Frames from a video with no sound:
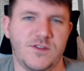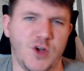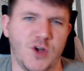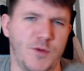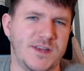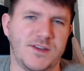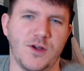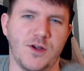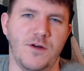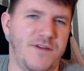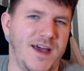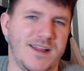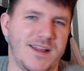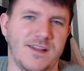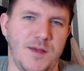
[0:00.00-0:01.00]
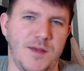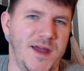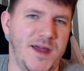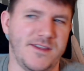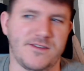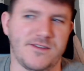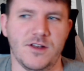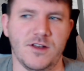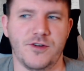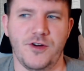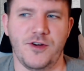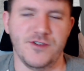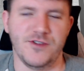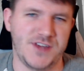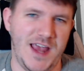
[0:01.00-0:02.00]
So much so, in fact, that led me on this little
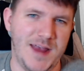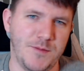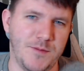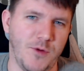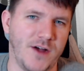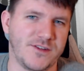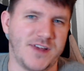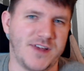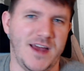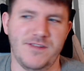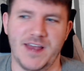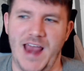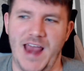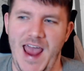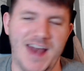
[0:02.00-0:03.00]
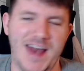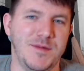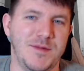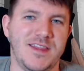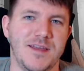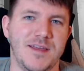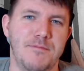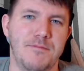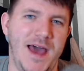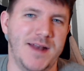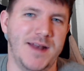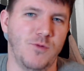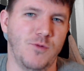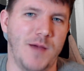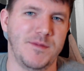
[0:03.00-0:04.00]
crusade where I was kind of like adamant that
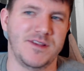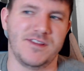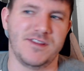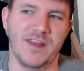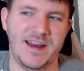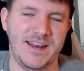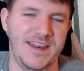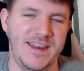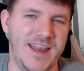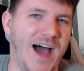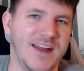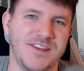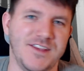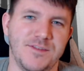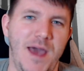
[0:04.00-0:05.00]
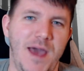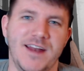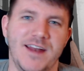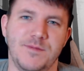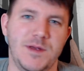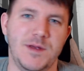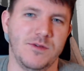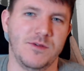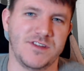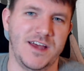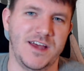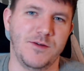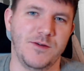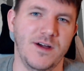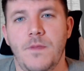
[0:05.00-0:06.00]
Madame Web is like not as bad as people
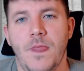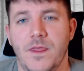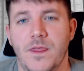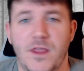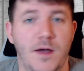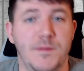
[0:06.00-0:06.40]
said it was.